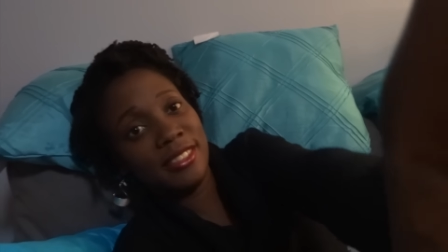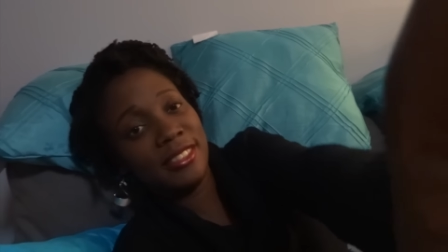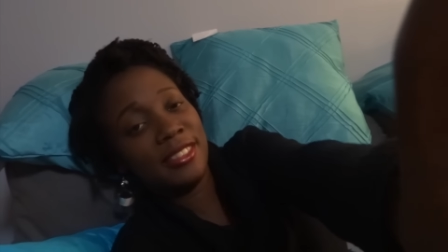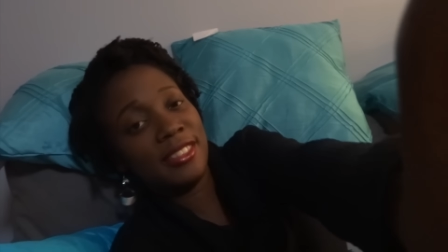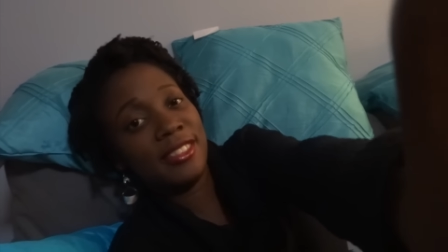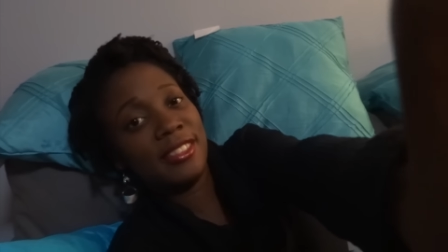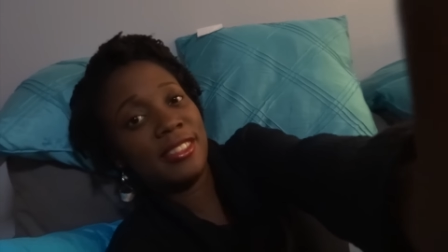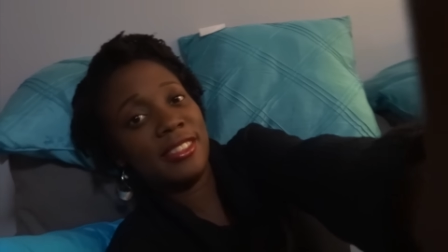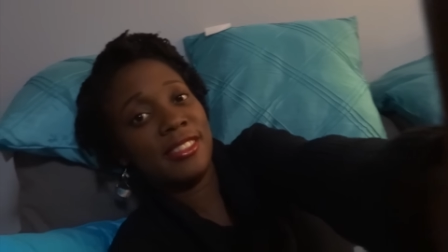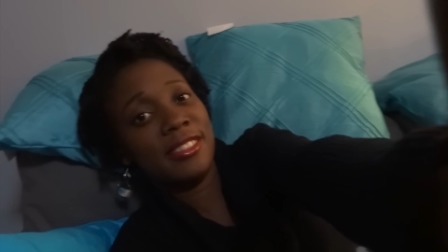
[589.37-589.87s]

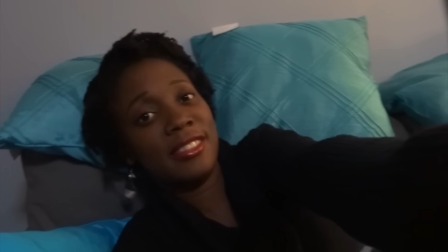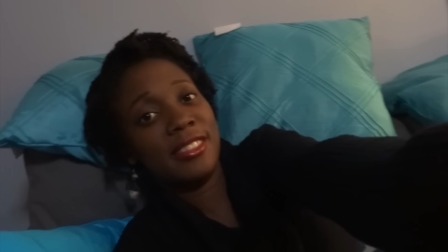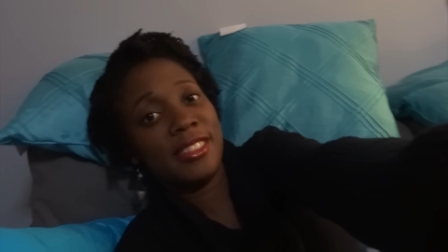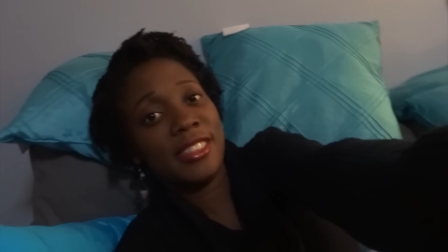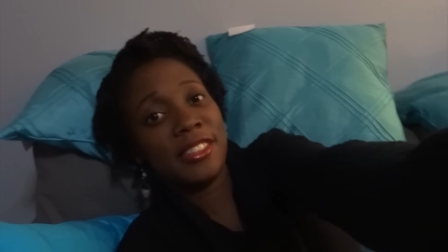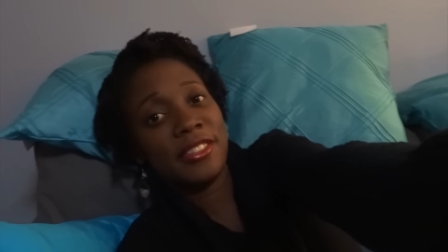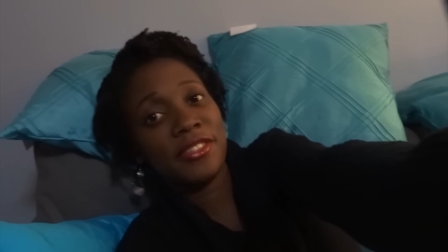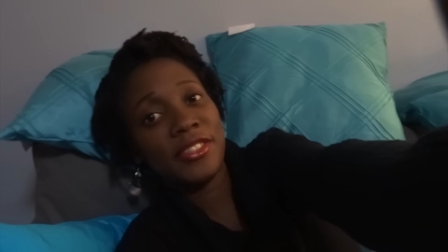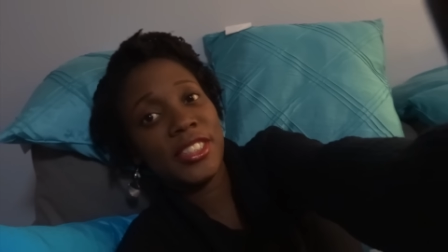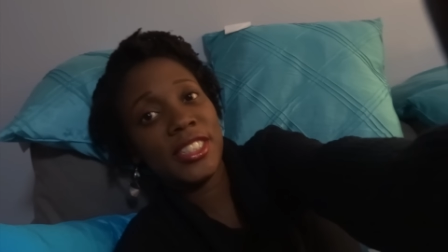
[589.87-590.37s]
oh,
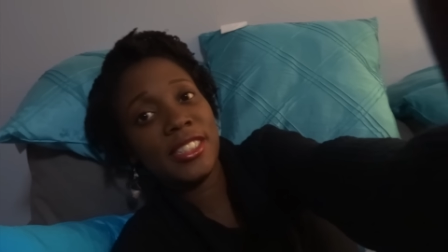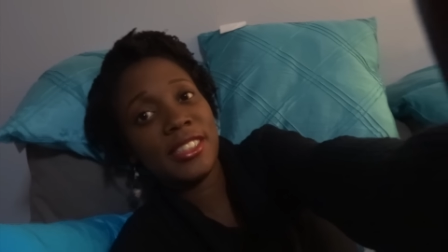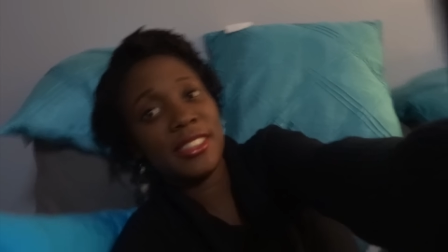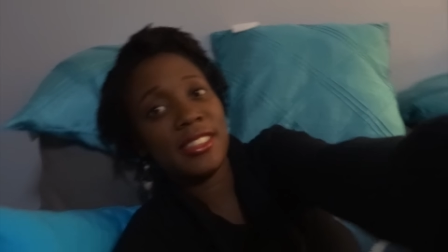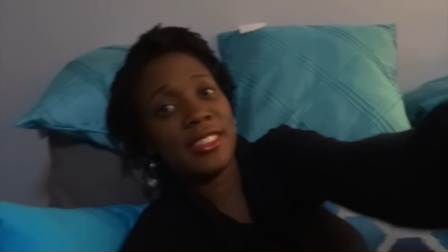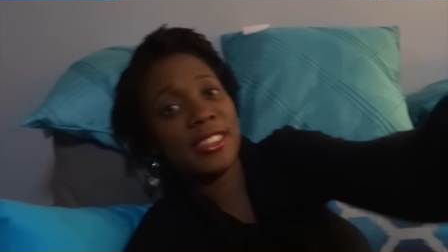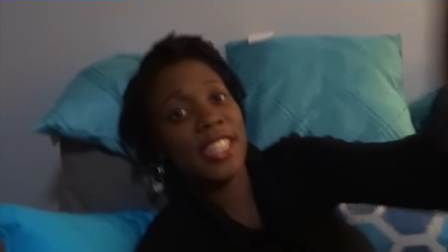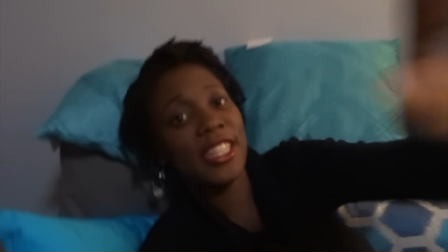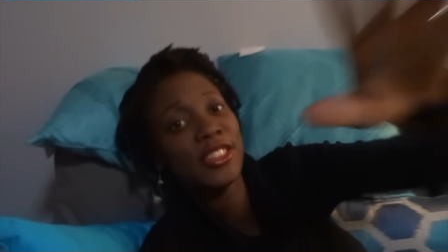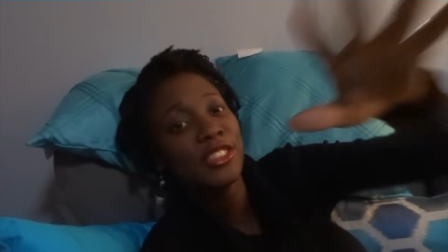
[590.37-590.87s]
different
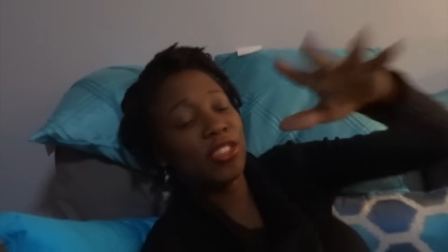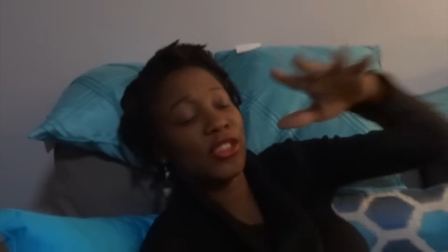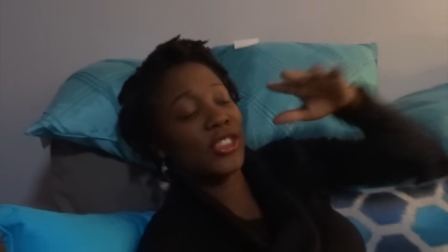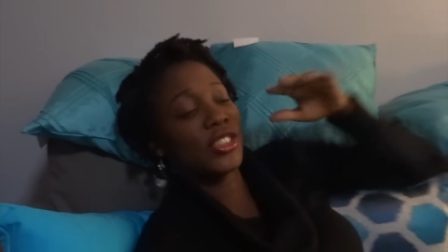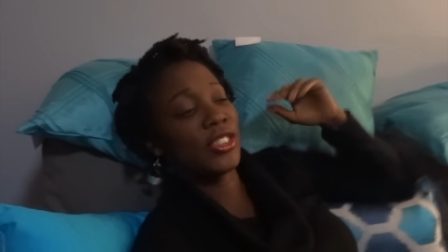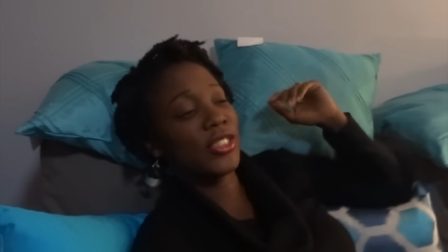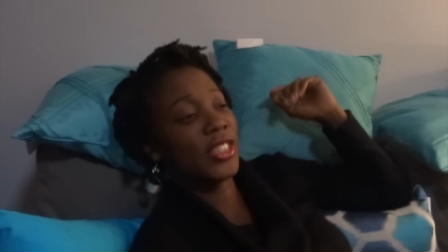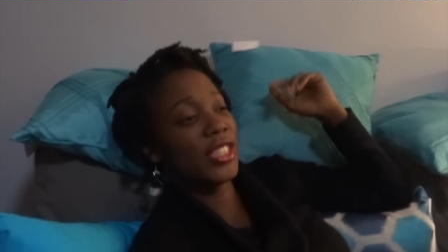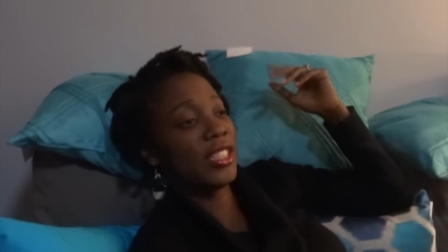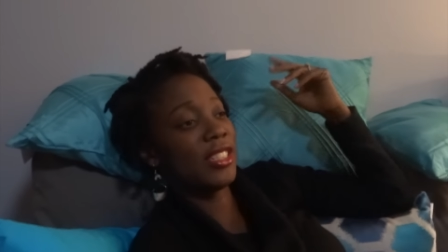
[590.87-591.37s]

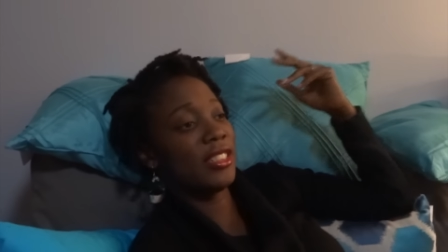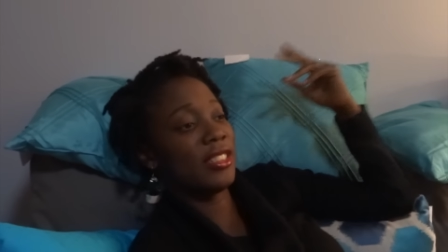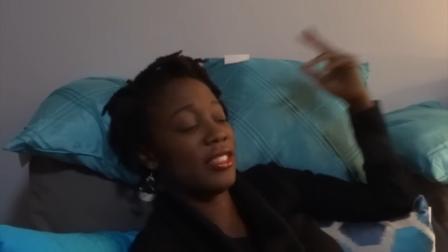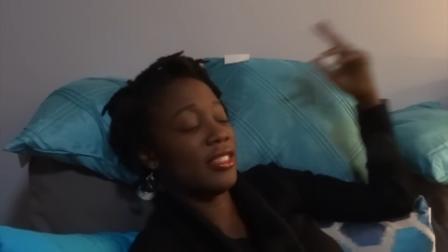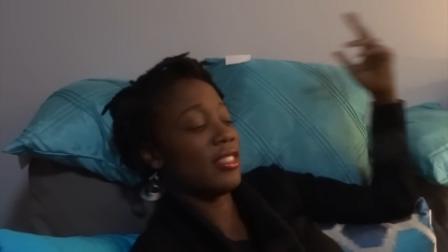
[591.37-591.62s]
texture and.